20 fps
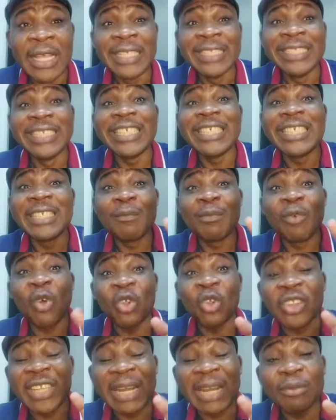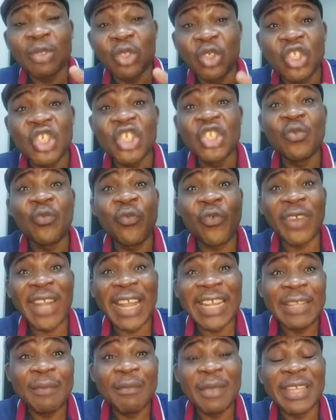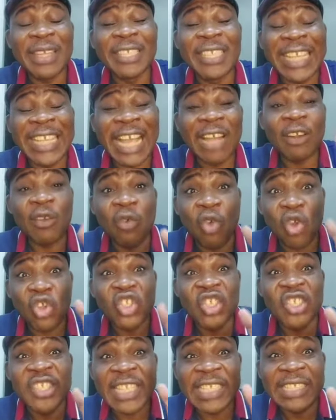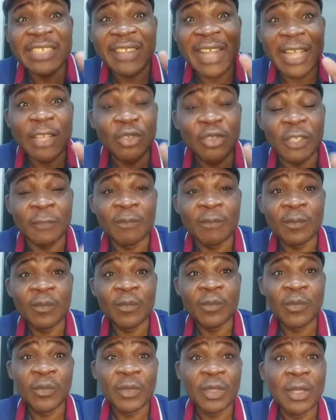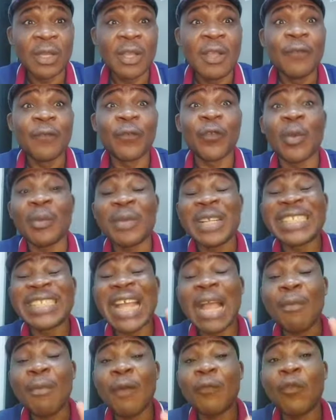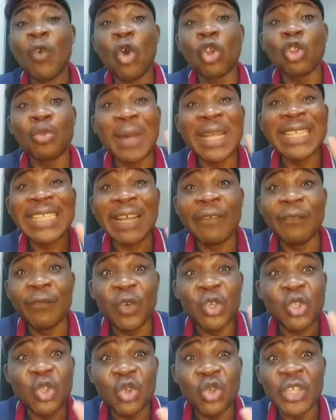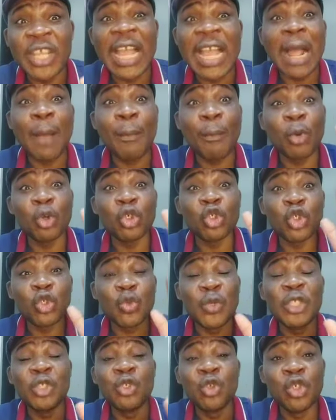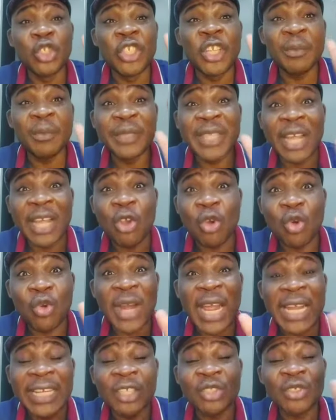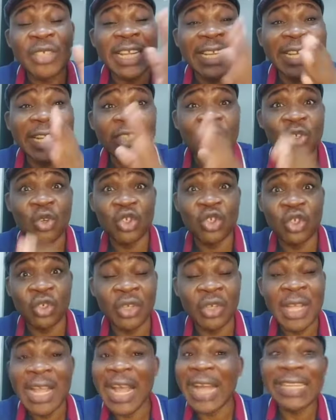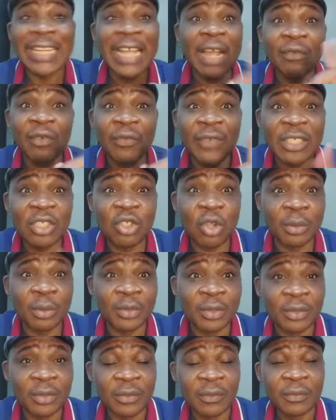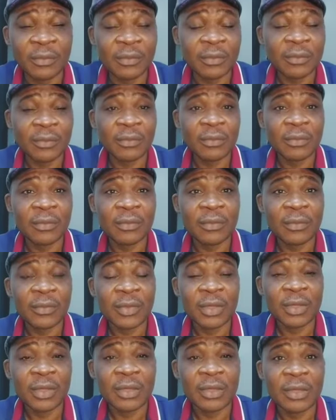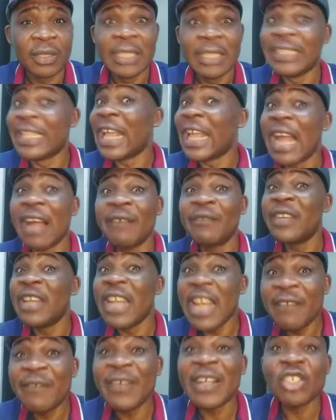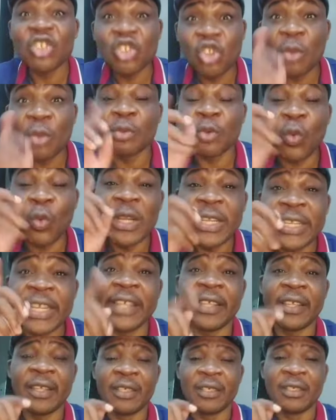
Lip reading: this contraption, this Fulani men, the kind of consistency they are using. From the time of Othman Damfodio, they are pursuing to dip their Quran into the Atlantic Ocean, and they have never stopped. They have never stopped one day.